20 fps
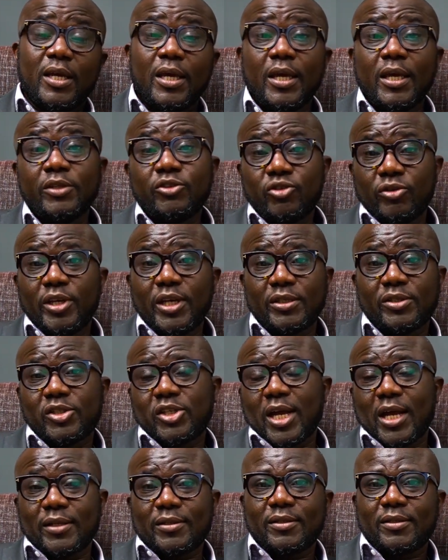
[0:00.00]
In today's
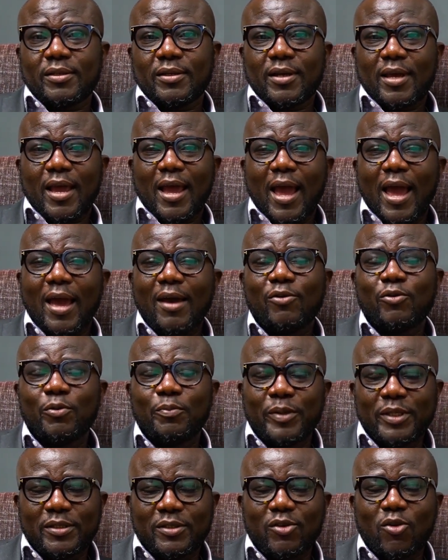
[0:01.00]
chat, I will
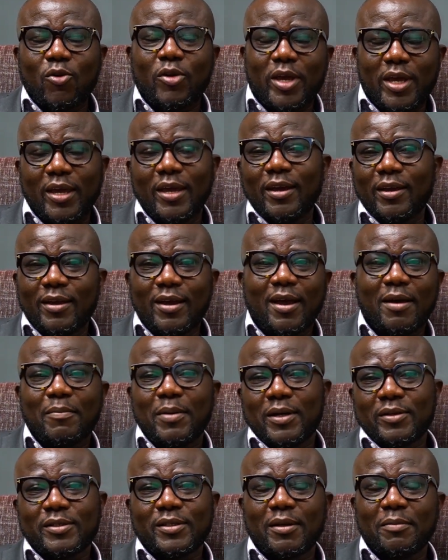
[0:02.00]
be talking
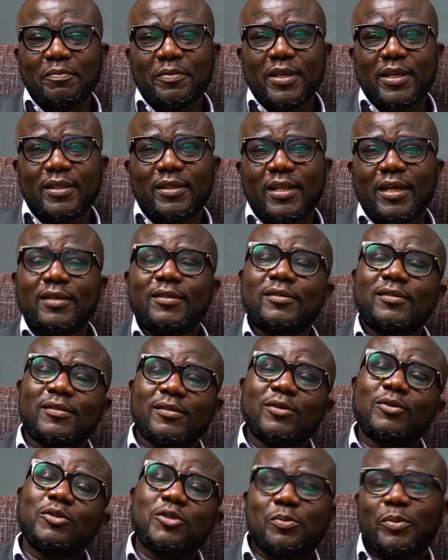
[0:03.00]
about something that is
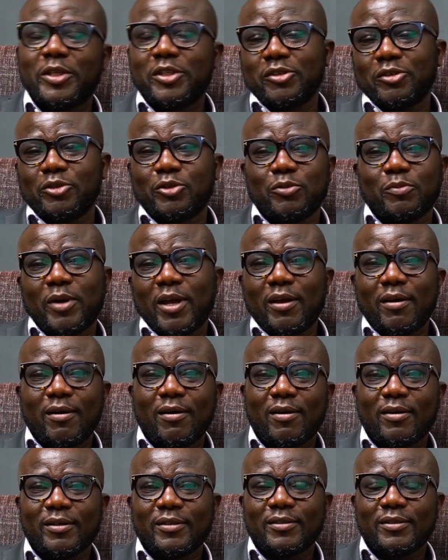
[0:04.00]
so special to my
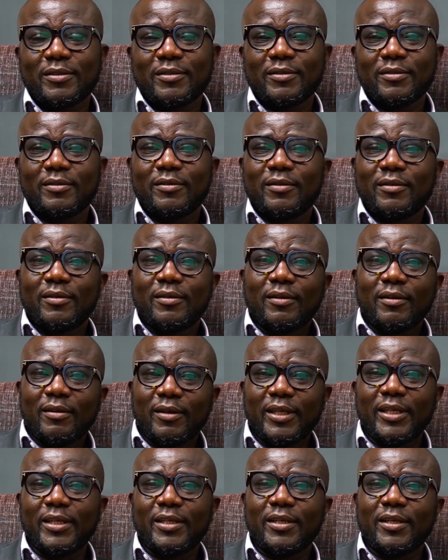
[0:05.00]
heart,
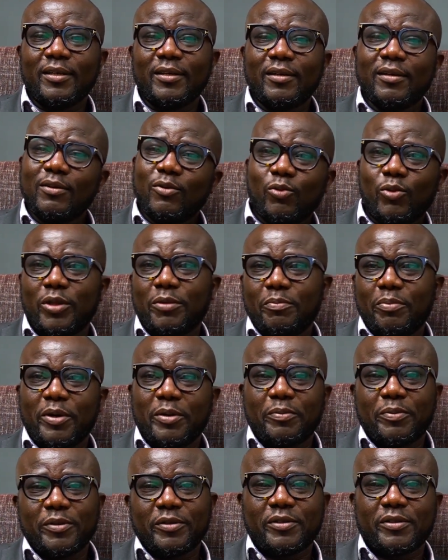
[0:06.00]
leading with
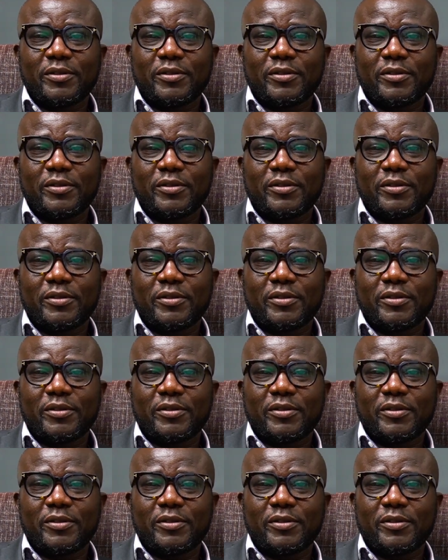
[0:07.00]
purpose.